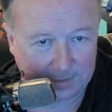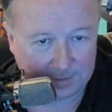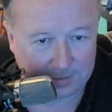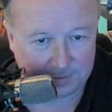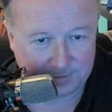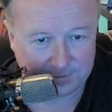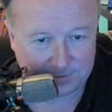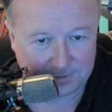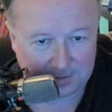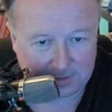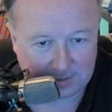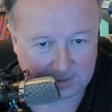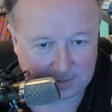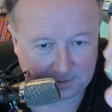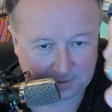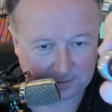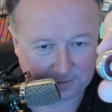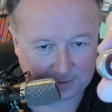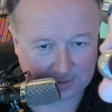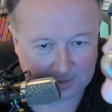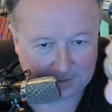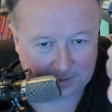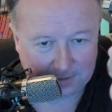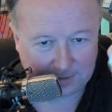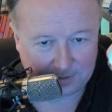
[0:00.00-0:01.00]
and here's the
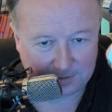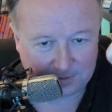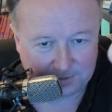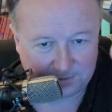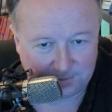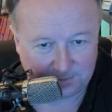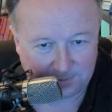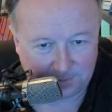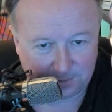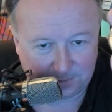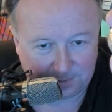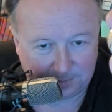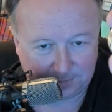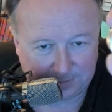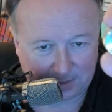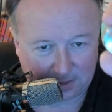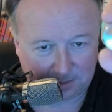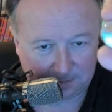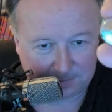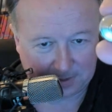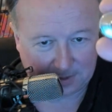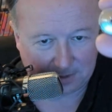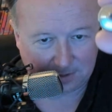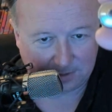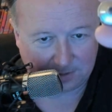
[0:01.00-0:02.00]
connector I got, and this was one
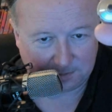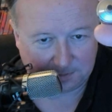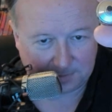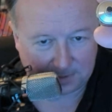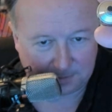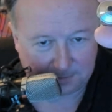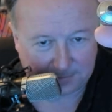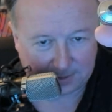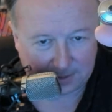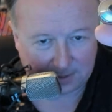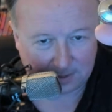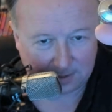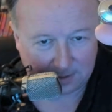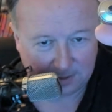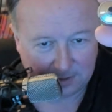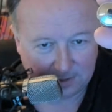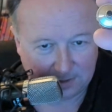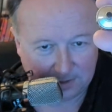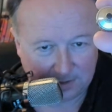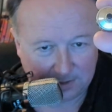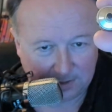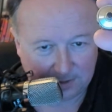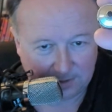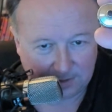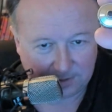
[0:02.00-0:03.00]
recommended to me by
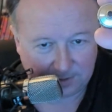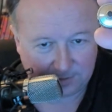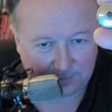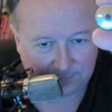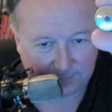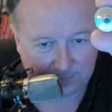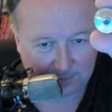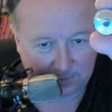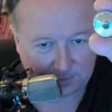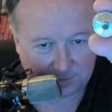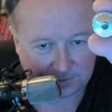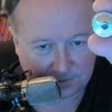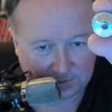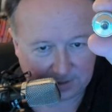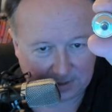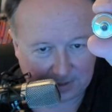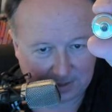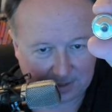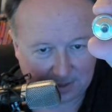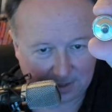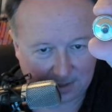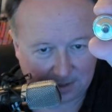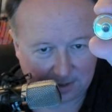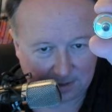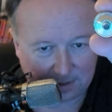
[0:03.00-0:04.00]
the folks
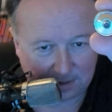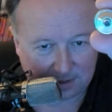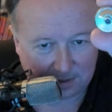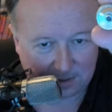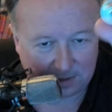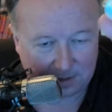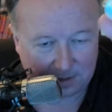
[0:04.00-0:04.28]
um,